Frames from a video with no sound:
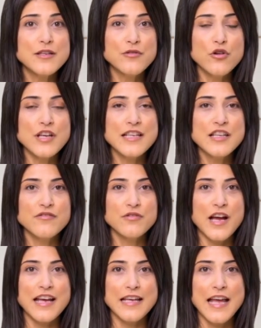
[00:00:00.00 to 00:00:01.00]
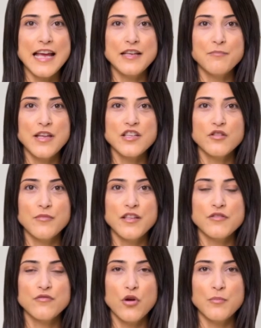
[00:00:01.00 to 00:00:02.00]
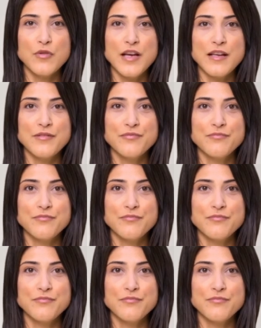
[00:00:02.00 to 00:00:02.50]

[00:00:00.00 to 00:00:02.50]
you can define any measurement formula.